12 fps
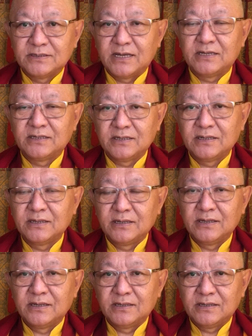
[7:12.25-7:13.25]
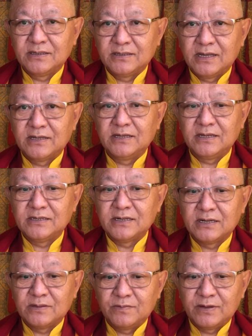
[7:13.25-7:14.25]
then they need,
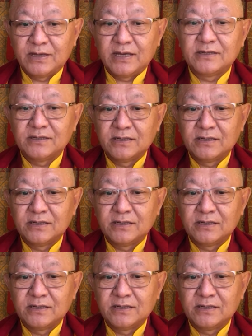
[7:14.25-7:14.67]
and we can,